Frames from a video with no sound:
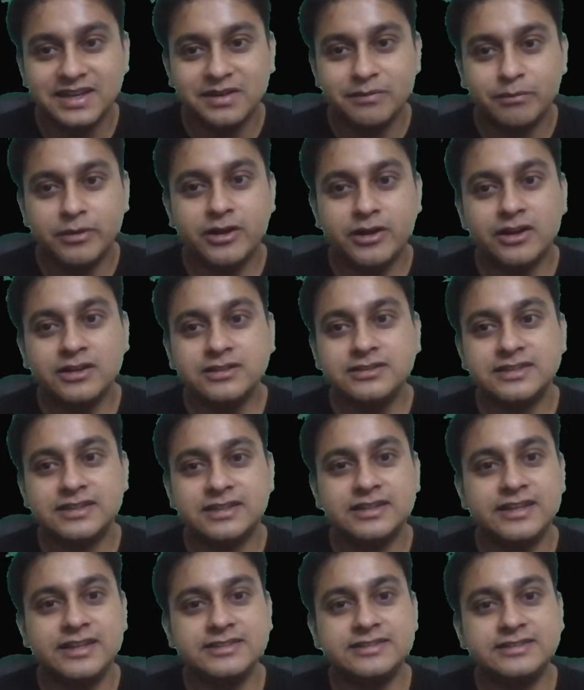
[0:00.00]
Because
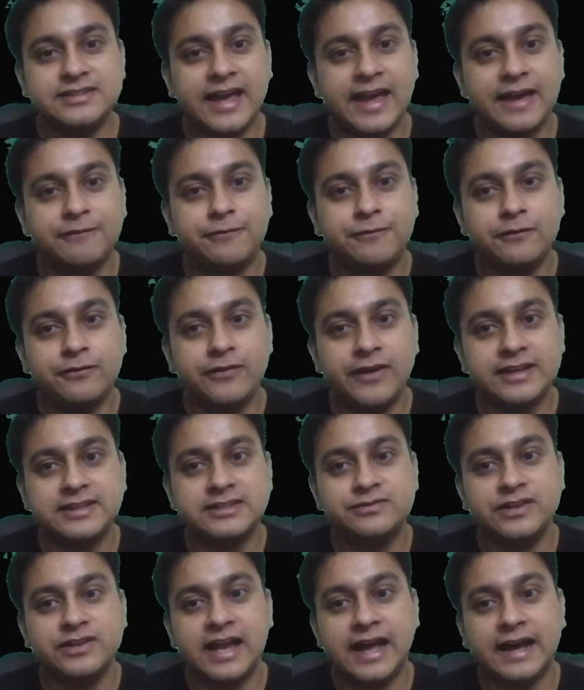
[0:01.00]
this f of
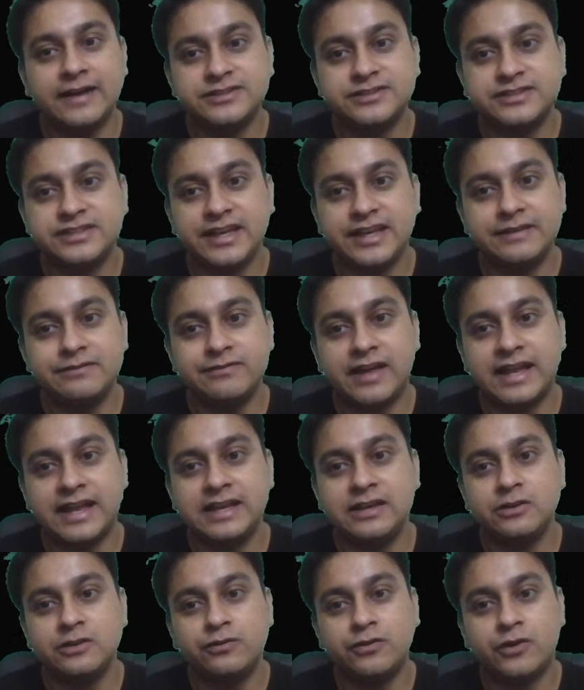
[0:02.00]
x will have same
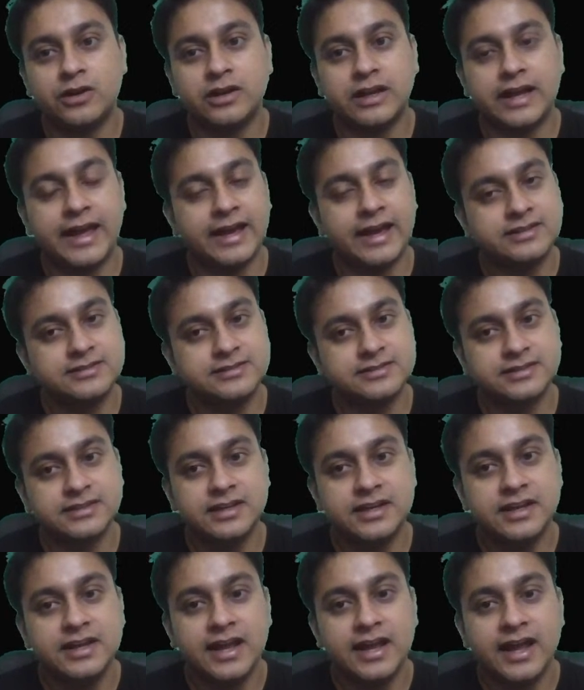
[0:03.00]
value for x,
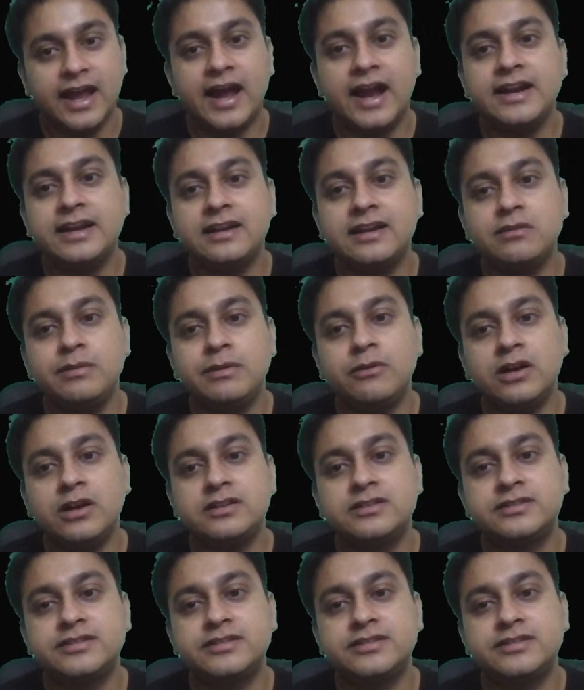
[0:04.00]
and it will be what?